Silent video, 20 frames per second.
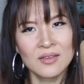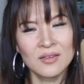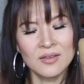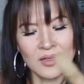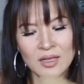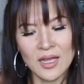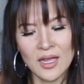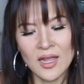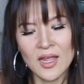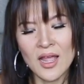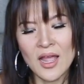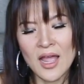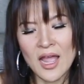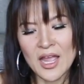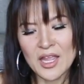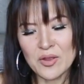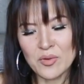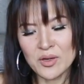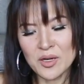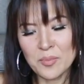Okay,
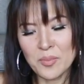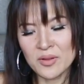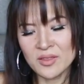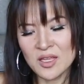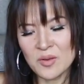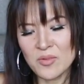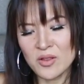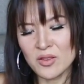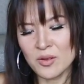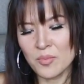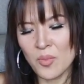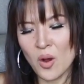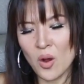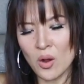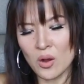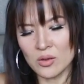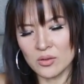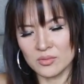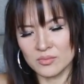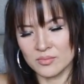and you want to put them in the
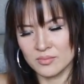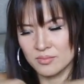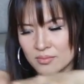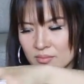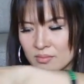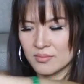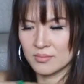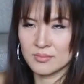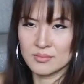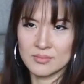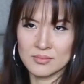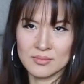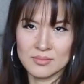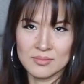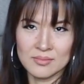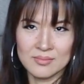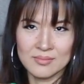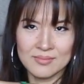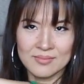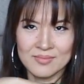bowl.
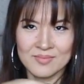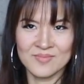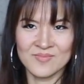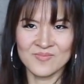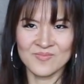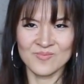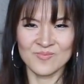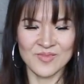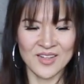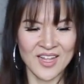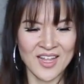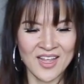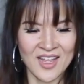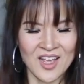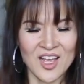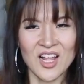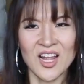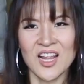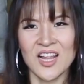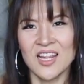
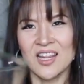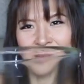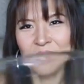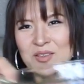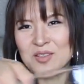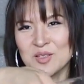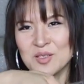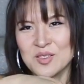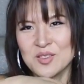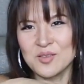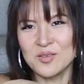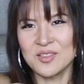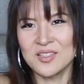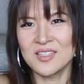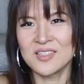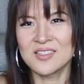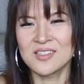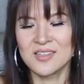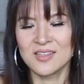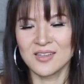Let me just do
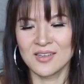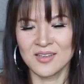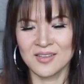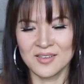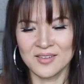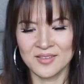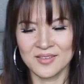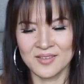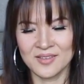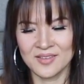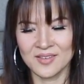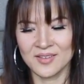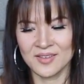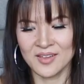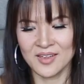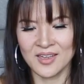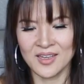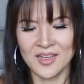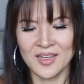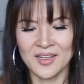this.
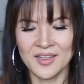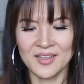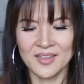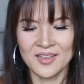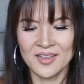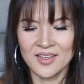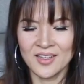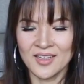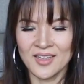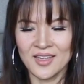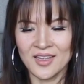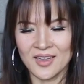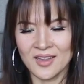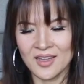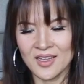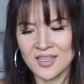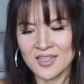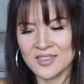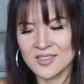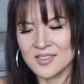Okay,
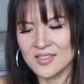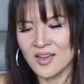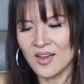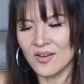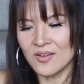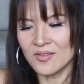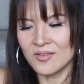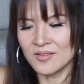like so.